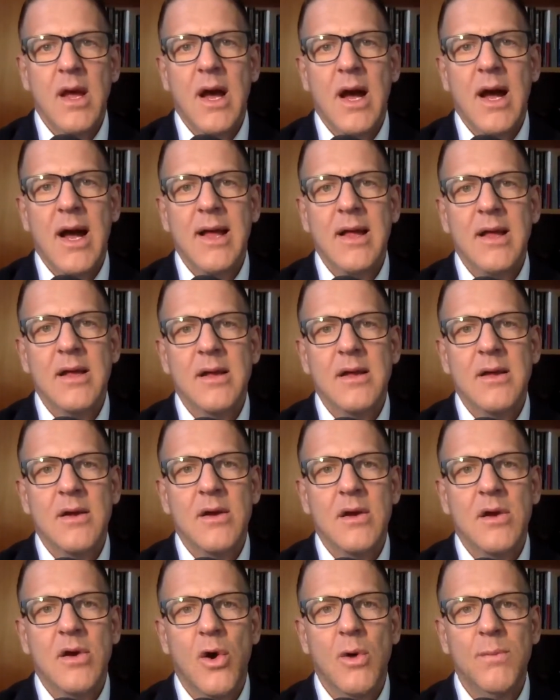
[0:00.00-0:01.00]
I
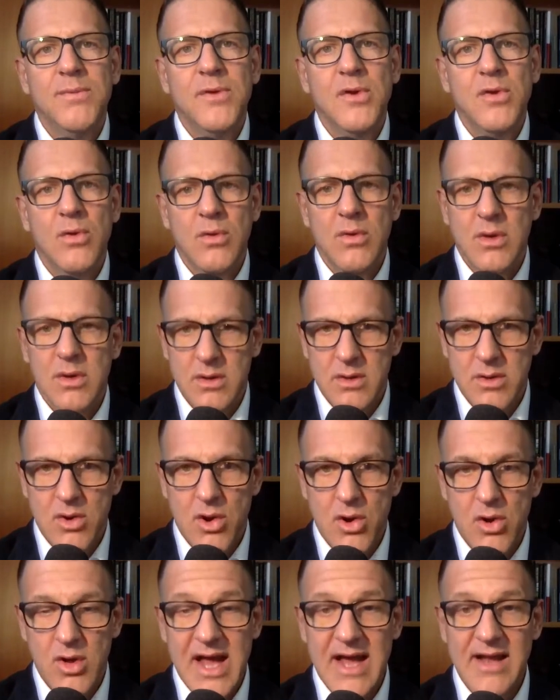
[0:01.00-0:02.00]
hope you
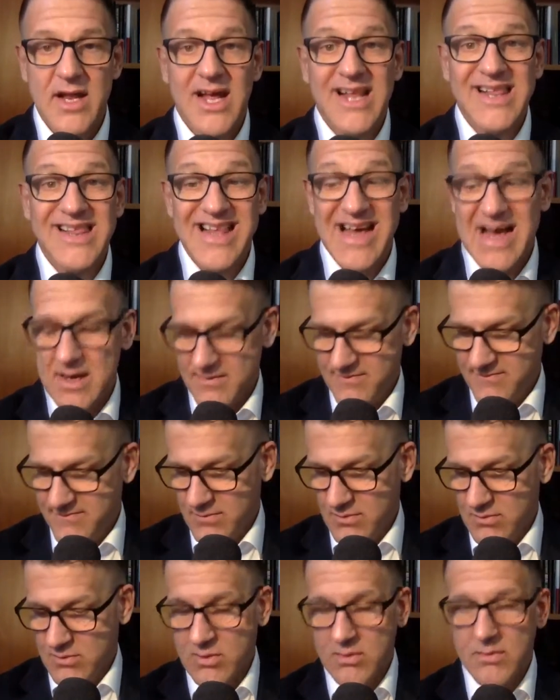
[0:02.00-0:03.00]
all had a lot
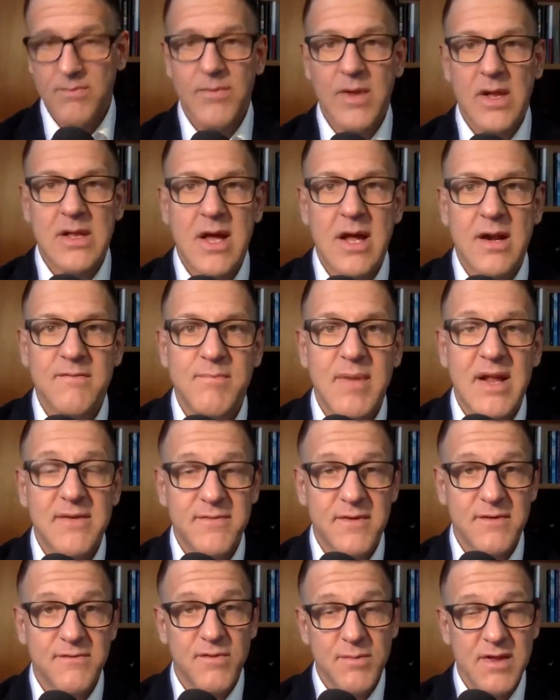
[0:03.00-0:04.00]
of
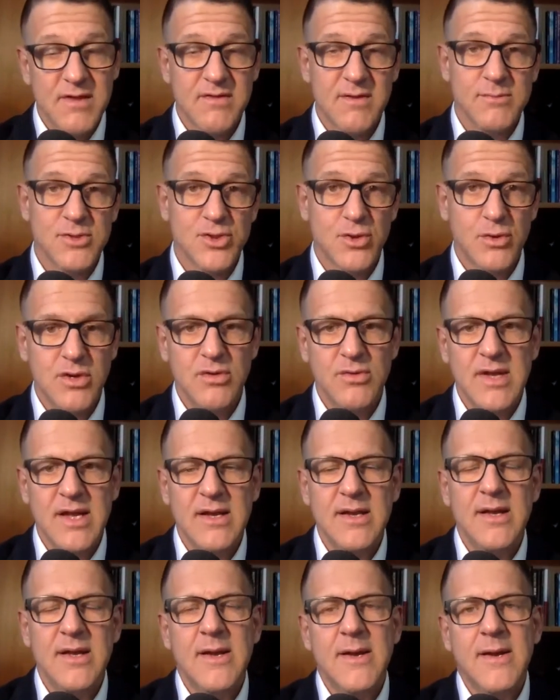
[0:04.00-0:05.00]
benefit from this. I'm sure you did.